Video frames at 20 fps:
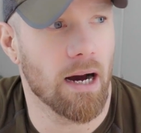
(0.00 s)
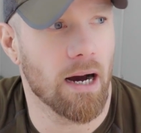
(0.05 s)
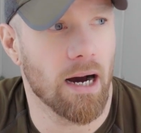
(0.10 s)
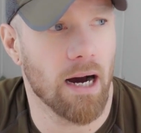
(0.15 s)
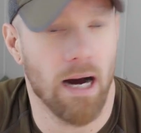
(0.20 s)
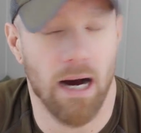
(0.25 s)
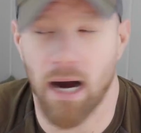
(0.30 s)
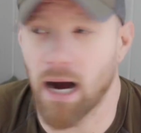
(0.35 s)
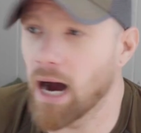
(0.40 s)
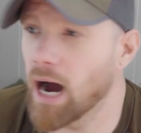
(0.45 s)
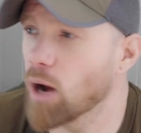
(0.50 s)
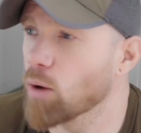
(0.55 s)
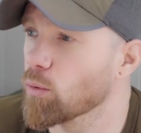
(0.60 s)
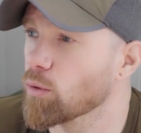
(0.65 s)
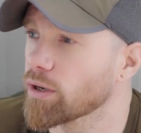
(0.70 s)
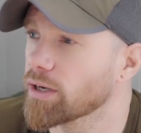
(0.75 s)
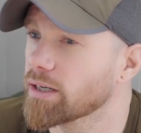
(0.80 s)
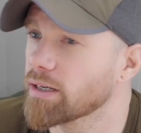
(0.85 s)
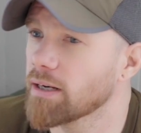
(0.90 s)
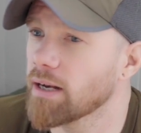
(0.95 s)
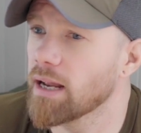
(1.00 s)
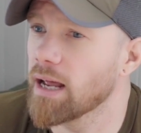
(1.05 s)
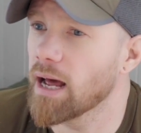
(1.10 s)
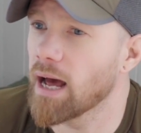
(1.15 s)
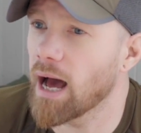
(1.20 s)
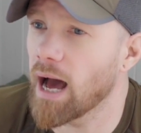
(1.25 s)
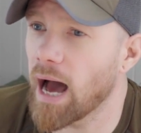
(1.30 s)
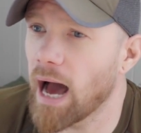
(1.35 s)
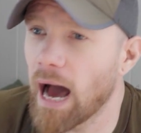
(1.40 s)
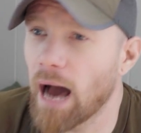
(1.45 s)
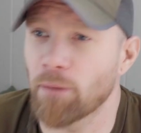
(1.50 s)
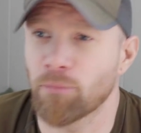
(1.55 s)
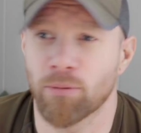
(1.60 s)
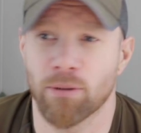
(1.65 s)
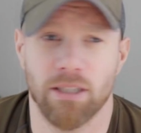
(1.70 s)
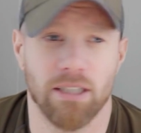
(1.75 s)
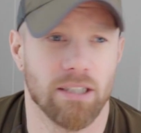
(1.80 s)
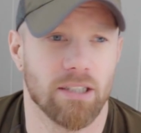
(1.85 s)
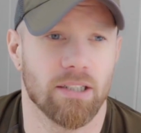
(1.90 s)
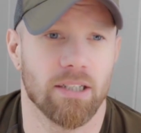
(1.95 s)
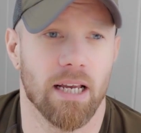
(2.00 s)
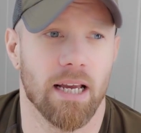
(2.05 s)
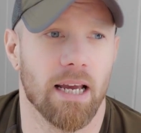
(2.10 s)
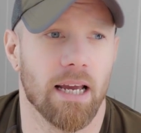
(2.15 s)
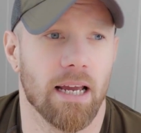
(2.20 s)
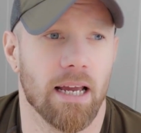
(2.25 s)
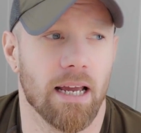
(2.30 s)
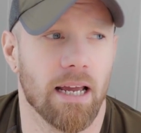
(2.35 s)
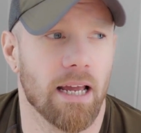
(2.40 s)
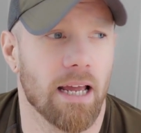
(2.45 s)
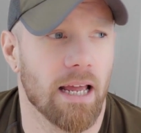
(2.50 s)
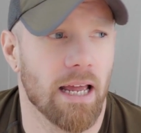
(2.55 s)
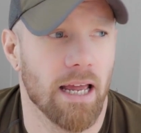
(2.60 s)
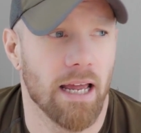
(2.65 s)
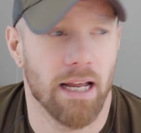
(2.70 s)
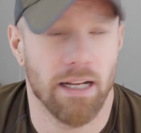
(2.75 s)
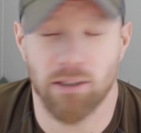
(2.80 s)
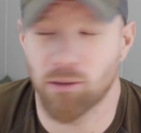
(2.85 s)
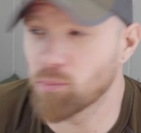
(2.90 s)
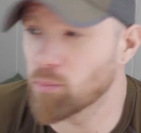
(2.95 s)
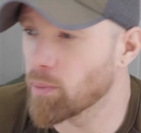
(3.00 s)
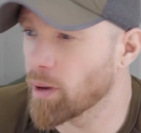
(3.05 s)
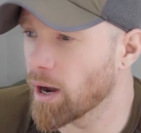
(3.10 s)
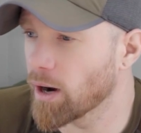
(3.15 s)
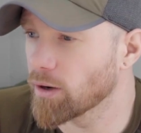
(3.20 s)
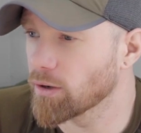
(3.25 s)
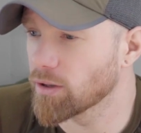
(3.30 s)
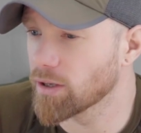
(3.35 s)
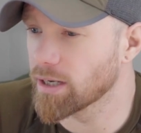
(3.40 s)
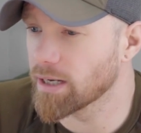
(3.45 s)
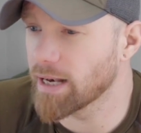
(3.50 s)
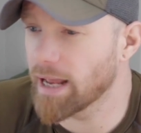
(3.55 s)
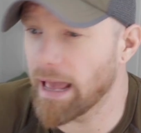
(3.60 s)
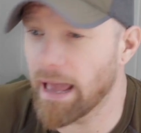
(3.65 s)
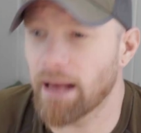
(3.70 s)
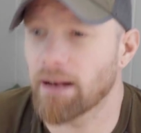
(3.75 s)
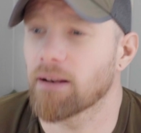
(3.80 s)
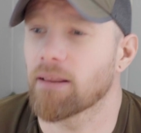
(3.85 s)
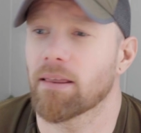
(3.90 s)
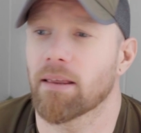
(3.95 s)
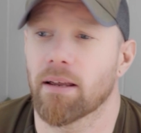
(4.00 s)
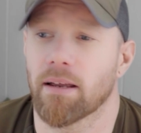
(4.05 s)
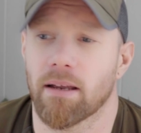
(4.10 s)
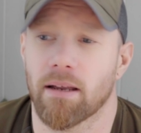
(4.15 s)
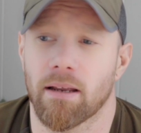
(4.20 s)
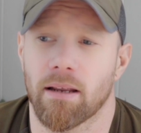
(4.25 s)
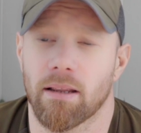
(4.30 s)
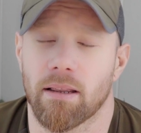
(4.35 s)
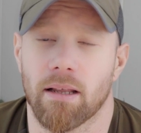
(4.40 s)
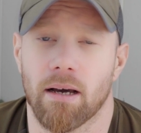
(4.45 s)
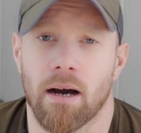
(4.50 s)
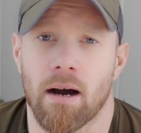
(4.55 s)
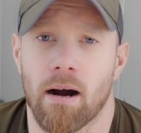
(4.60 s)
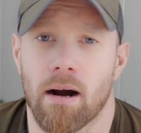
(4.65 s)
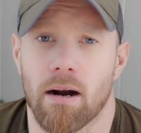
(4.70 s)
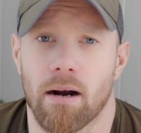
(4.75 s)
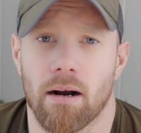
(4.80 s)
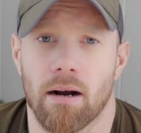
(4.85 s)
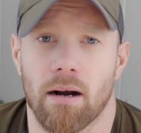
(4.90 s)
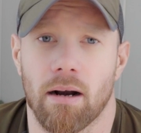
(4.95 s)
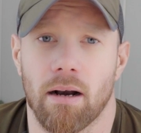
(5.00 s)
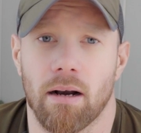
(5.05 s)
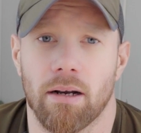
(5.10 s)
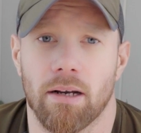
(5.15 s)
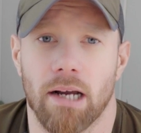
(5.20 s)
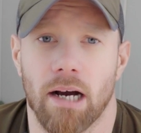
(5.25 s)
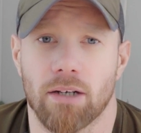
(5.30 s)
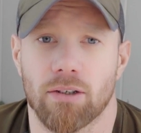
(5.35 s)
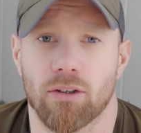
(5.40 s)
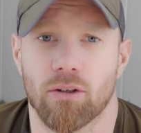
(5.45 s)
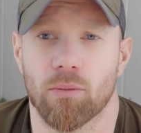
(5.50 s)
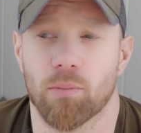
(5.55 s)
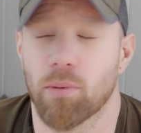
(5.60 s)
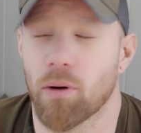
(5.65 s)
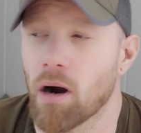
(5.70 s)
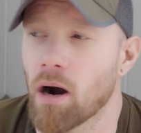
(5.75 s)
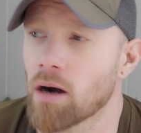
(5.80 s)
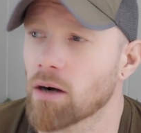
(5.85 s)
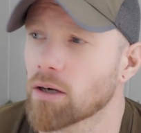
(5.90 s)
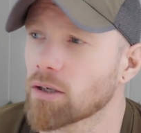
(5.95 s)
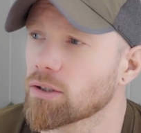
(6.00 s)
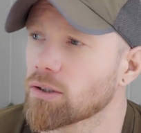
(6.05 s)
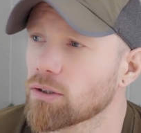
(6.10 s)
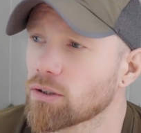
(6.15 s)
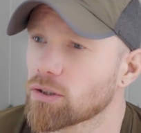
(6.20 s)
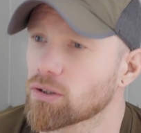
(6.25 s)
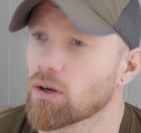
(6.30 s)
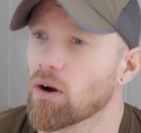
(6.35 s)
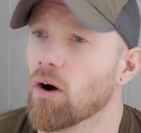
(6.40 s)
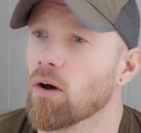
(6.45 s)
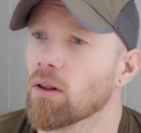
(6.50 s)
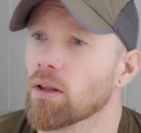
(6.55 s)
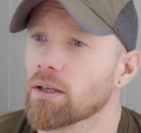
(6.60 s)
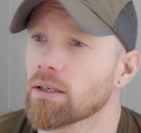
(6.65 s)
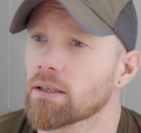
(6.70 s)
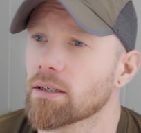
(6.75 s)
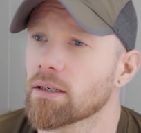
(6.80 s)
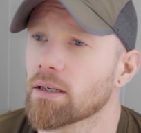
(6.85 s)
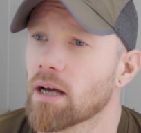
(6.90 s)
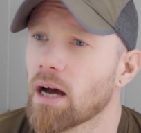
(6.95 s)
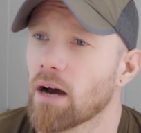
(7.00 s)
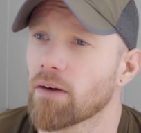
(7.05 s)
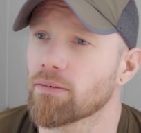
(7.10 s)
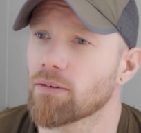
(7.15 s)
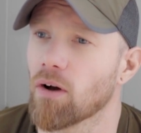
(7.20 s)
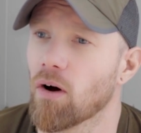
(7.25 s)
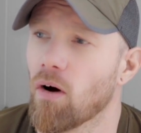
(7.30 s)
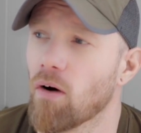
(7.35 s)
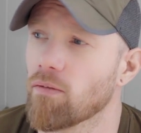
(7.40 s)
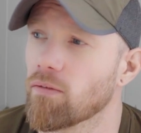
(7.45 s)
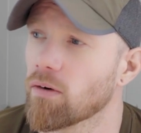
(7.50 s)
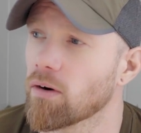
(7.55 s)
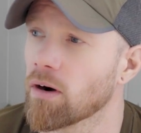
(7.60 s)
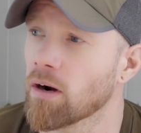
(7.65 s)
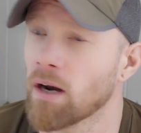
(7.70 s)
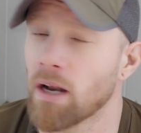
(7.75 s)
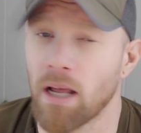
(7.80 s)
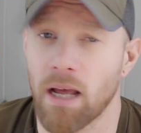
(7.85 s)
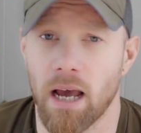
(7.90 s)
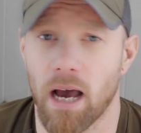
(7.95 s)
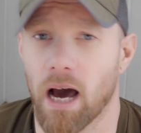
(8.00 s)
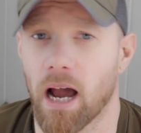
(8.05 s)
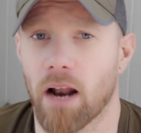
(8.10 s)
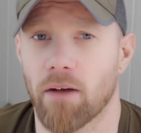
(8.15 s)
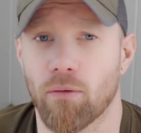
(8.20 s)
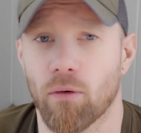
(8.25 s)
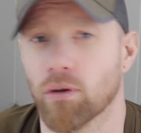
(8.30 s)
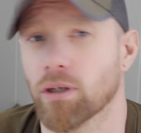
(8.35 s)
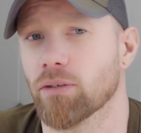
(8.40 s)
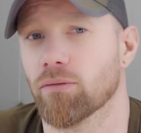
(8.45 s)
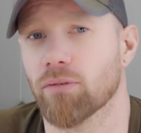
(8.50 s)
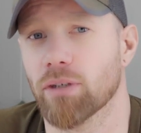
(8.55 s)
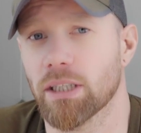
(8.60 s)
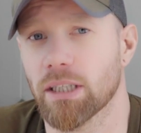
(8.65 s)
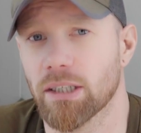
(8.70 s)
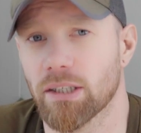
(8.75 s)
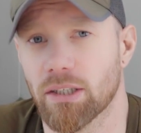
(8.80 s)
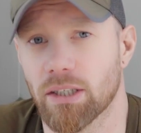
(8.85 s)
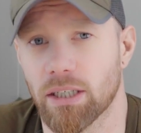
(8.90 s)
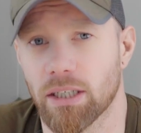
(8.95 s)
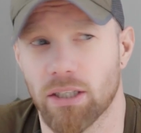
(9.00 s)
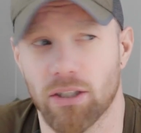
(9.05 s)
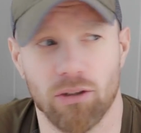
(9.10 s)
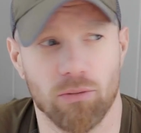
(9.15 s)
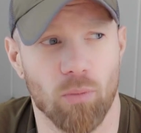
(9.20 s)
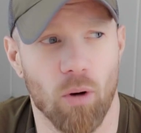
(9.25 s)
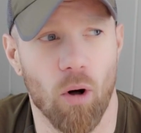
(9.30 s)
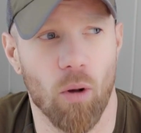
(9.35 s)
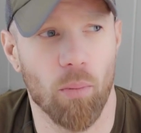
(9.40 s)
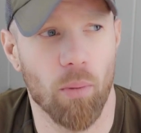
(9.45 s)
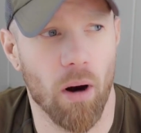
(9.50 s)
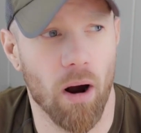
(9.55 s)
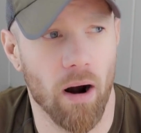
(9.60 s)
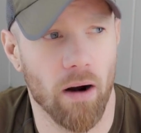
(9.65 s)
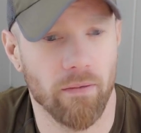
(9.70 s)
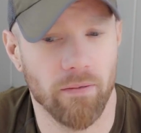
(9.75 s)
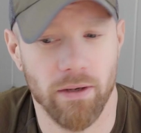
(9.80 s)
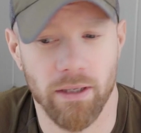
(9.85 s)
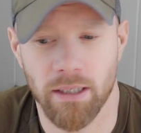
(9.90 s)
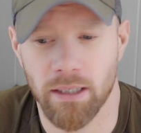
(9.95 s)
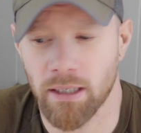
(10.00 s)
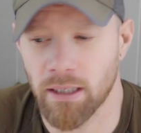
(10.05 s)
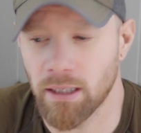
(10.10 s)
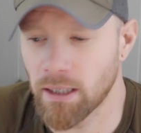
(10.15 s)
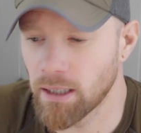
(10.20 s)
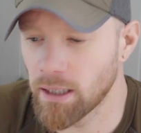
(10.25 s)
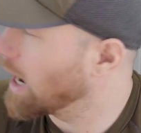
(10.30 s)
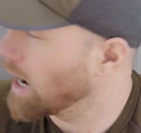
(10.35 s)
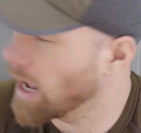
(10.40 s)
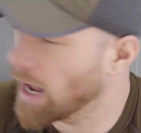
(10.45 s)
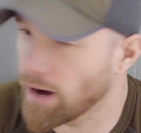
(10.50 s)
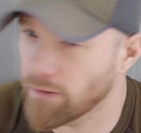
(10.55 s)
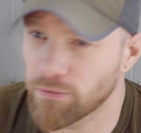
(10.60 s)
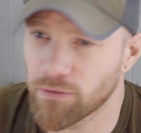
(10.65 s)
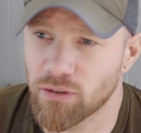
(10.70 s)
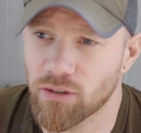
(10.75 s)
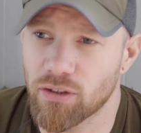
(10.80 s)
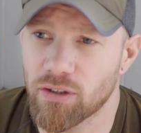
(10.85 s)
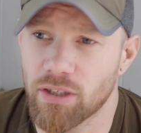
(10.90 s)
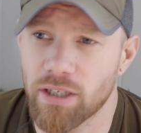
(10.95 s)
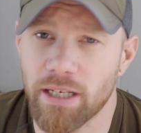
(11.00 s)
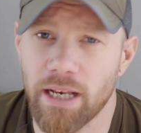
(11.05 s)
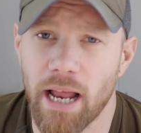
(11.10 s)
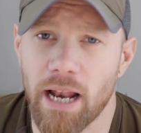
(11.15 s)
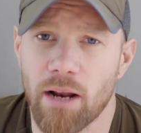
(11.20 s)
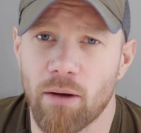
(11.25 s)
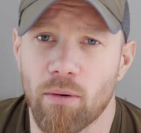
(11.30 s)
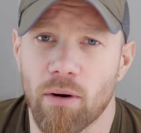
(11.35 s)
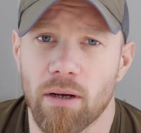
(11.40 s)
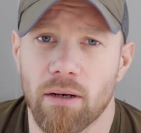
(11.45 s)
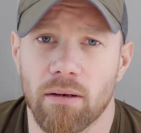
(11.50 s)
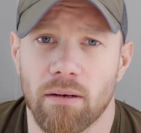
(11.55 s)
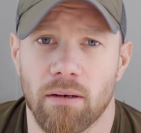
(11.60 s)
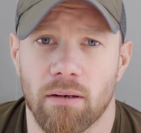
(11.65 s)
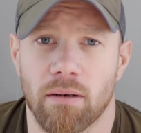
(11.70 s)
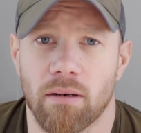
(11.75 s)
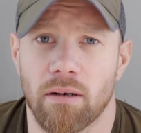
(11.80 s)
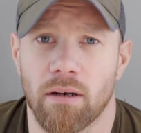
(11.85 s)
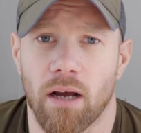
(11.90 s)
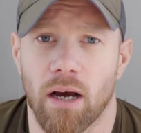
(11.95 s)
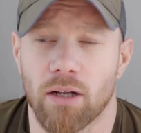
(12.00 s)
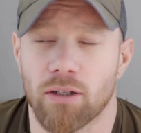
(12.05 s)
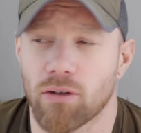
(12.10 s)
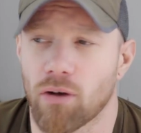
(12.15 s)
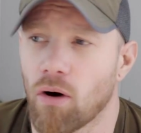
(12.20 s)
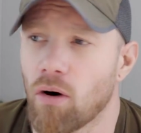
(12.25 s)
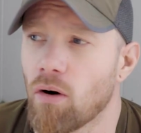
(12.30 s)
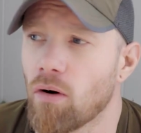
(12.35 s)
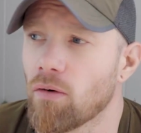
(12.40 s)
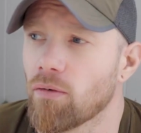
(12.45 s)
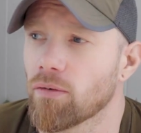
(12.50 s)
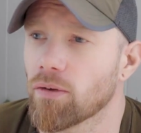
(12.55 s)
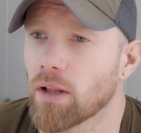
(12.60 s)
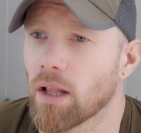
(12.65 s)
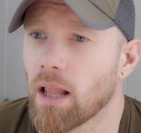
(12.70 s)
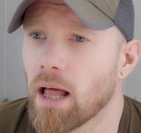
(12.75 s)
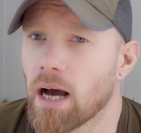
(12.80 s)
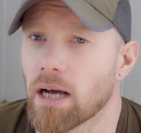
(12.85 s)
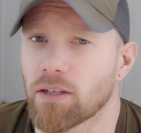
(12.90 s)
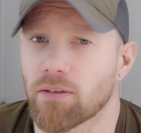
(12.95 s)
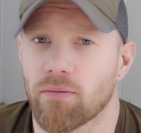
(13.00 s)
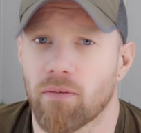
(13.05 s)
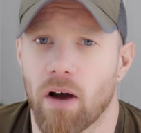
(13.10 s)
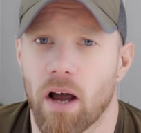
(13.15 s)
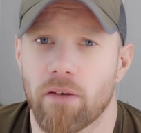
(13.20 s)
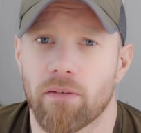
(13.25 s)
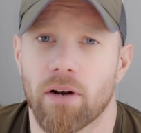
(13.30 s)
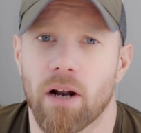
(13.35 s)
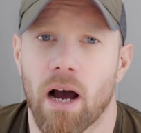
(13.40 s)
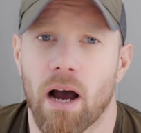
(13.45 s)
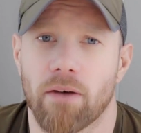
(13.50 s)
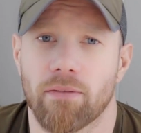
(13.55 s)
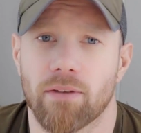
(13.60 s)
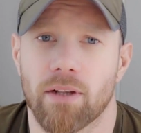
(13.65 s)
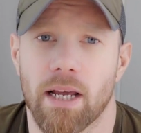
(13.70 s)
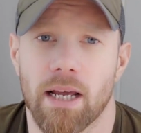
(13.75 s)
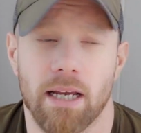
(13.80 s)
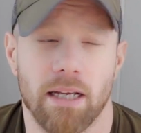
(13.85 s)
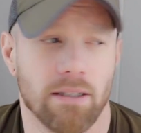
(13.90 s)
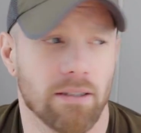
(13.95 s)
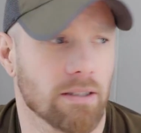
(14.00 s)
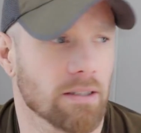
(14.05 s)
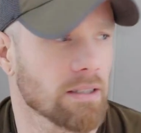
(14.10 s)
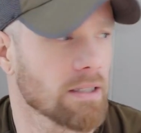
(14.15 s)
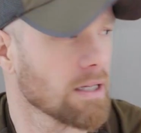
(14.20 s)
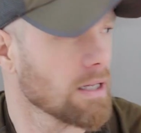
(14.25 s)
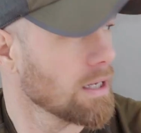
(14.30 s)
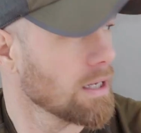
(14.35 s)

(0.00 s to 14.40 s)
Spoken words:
I would happily say it's better than anything that our national parks or Scotland have to offer, and I've only really seen a small part of it. I haven't seen anyone at all for the last 5.5 days.